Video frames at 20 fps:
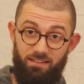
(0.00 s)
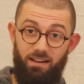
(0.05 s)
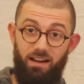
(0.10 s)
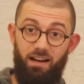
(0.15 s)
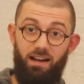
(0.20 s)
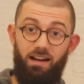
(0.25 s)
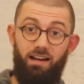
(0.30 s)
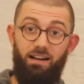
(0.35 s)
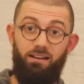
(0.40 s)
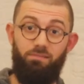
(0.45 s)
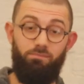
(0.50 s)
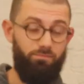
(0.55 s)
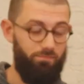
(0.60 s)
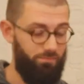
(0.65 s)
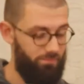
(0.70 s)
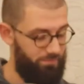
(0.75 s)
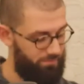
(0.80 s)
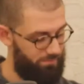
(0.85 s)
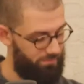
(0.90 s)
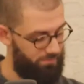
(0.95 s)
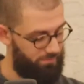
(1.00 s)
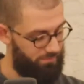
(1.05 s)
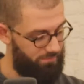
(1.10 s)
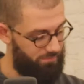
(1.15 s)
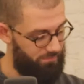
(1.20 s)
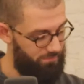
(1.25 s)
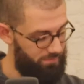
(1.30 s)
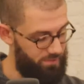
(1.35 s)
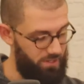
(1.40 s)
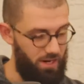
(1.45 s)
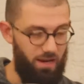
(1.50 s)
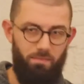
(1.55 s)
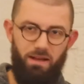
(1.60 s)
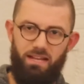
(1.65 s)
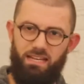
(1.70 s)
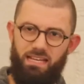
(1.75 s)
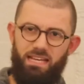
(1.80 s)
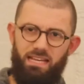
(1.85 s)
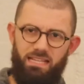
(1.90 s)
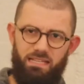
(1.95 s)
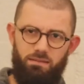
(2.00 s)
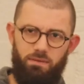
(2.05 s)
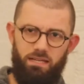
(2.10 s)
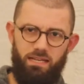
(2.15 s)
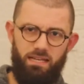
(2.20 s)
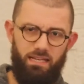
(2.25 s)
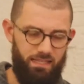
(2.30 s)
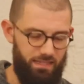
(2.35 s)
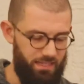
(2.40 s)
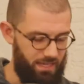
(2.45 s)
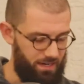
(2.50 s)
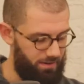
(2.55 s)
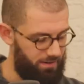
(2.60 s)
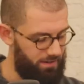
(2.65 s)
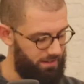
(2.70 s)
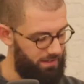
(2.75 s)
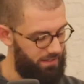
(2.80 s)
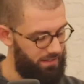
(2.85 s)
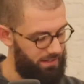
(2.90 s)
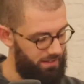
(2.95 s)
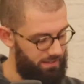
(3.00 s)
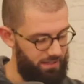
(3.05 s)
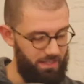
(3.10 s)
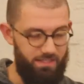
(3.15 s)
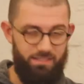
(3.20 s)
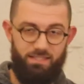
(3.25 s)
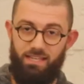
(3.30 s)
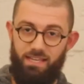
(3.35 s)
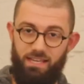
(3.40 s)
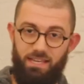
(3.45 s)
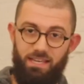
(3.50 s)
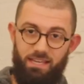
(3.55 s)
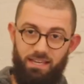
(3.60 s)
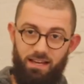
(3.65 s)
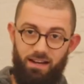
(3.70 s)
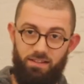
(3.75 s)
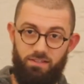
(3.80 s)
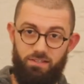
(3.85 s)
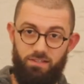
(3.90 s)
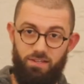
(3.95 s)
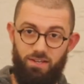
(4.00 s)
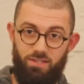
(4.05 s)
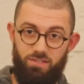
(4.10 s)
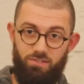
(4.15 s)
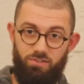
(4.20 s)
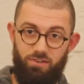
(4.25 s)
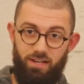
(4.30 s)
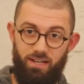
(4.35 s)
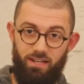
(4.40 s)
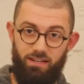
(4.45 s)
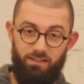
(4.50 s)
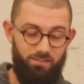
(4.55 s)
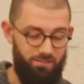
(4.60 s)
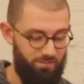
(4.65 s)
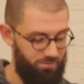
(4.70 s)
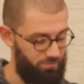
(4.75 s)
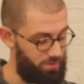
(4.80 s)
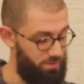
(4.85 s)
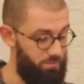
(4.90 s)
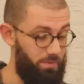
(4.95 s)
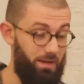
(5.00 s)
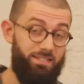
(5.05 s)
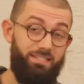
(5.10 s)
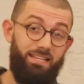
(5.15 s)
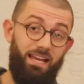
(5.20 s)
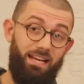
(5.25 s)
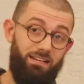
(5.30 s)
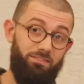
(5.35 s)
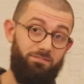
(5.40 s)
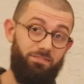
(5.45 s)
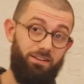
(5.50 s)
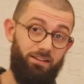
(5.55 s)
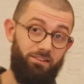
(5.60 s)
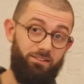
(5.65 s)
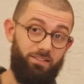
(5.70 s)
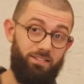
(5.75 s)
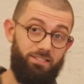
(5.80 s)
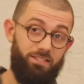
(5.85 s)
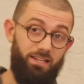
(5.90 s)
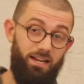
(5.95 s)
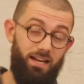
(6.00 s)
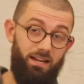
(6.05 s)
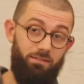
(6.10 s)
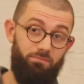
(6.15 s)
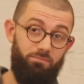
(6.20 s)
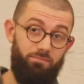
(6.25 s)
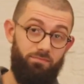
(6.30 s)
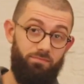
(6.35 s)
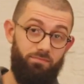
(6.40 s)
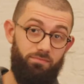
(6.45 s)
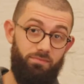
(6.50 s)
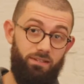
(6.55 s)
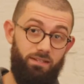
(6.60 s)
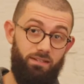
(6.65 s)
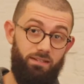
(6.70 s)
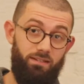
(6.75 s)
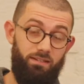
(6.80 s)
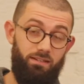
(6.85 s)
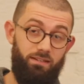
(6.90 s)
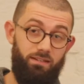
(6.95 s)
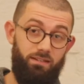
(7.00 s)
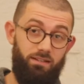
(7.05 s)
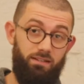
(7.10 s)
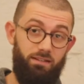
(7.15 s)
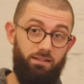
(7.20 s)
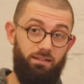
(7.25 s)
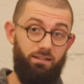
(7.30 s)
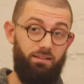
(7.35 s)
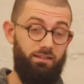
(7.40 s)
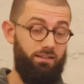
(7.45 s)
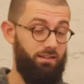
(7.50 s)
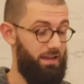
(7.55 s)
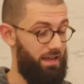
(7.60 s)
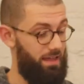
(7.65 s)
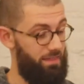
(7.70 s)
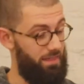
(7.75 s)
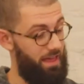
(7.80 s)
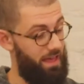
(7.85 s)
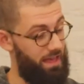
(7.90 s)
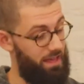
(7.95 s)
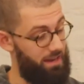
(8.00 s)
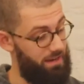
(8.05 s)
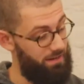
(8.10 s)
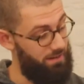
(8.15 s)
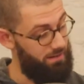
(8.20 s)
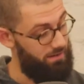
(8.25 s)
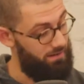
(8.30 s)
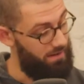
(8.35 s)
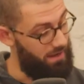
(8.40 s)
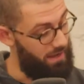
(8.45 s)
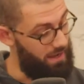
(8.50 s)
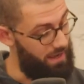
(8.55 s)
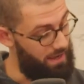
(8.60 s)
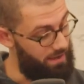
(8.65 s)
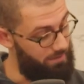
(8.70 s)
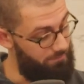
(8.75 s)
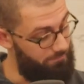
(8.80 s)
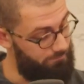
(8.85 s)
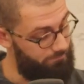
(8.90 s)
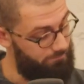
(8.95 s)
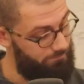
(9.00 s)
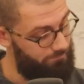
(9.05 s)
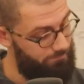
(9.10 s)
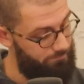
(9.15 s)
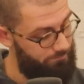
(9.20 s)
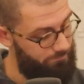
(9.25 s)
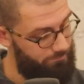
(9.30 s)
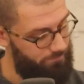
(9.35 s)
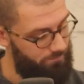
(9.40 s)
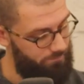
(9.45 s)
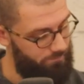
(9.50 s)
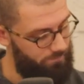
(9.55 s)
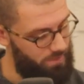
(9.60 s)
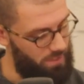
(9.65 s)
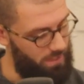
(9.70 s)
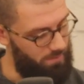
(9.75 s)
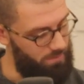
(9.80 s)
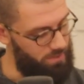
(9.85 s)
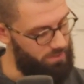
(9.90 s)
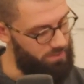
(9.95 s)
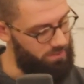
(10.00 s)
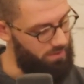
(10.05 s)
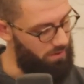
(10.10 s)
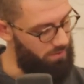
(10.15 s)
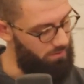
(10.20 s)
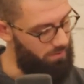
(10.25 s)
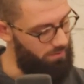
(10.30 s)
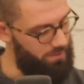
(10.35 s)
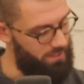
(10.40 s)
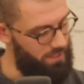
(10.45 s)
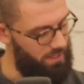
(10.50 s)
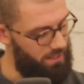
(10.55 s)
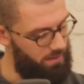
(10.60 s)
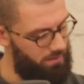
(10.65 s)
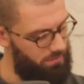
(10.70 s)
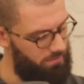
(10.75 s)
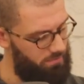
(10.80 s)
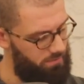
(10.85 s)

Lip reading: Sorry, I meant E at the beginning there. That's the E on the G string with my second finger this time. And then, so let me just start one more time.